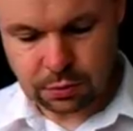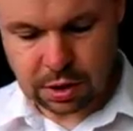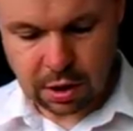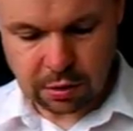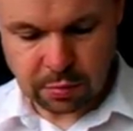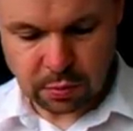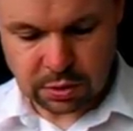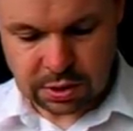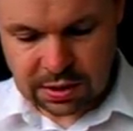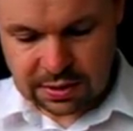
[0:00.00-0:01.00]
to the
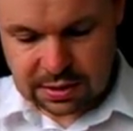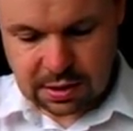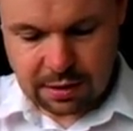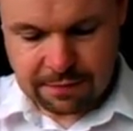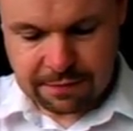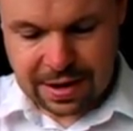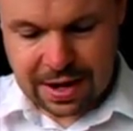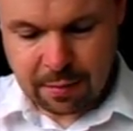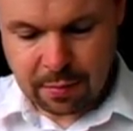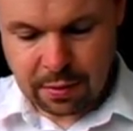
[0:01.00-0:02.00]
cardboard, so there's a
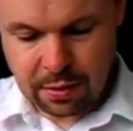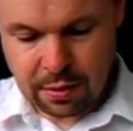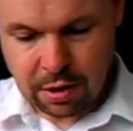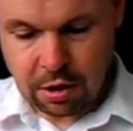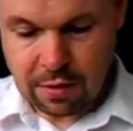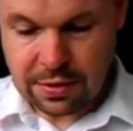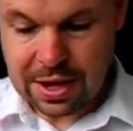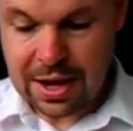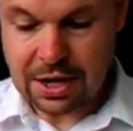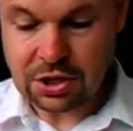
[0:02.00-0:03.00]
flap around
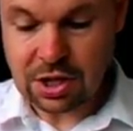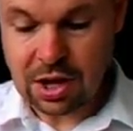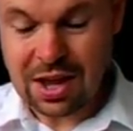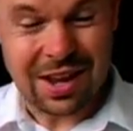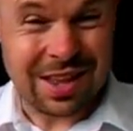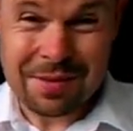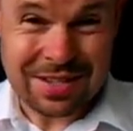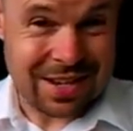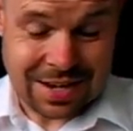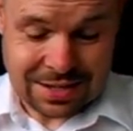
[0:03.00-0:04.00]
the edge, and that
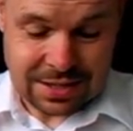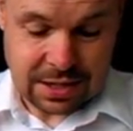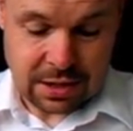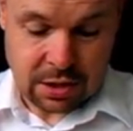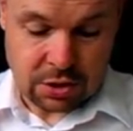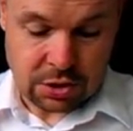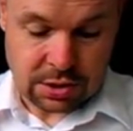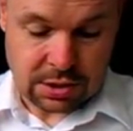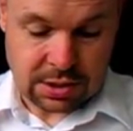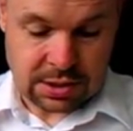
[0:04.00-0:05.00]
makes it easier
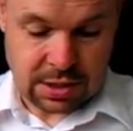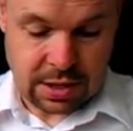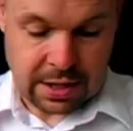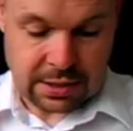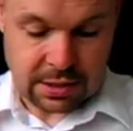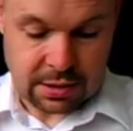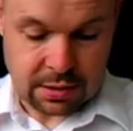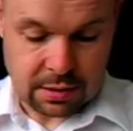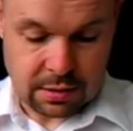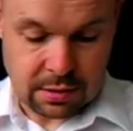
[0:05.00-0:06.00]
just to slide
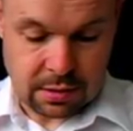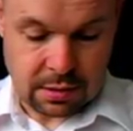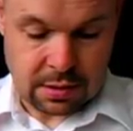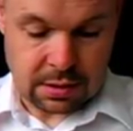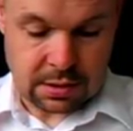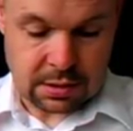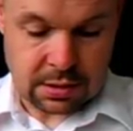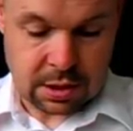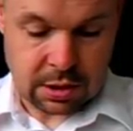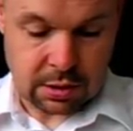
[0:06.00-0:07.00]
the
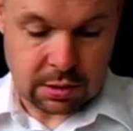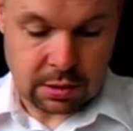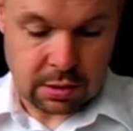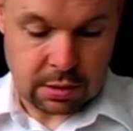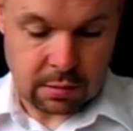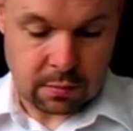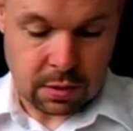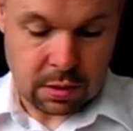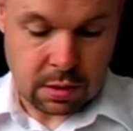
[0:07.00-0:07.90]
circular column